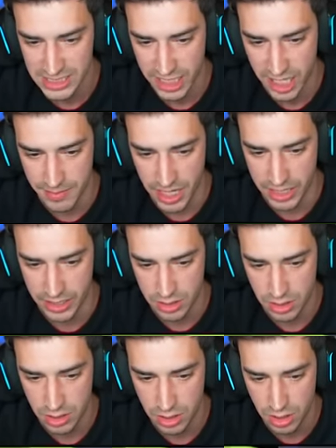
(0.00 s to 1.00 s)
Come on.
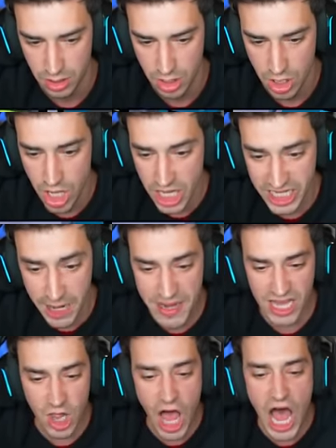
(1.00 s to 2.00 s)
Give me
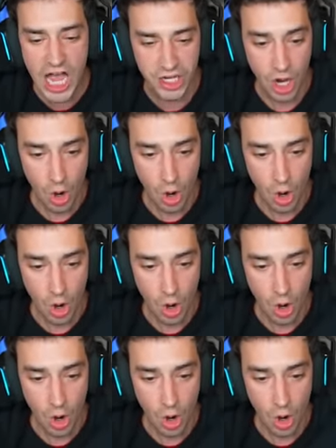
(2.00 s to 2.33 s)
a log!